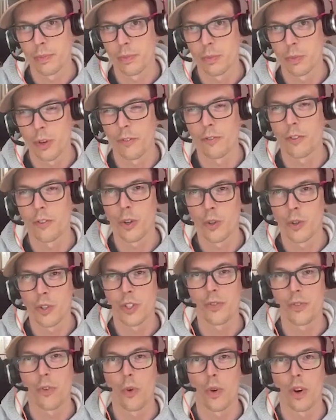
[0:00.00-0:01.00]
reviews
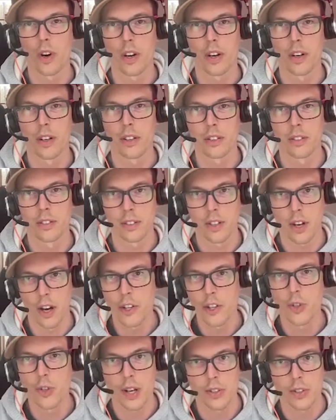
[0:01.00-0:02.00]
for the
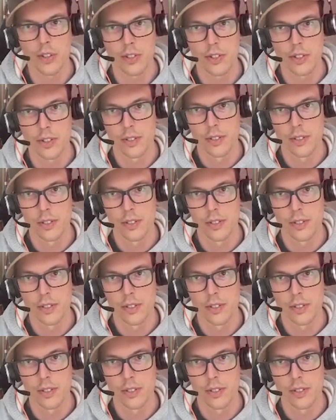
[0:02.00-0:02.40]
contractors?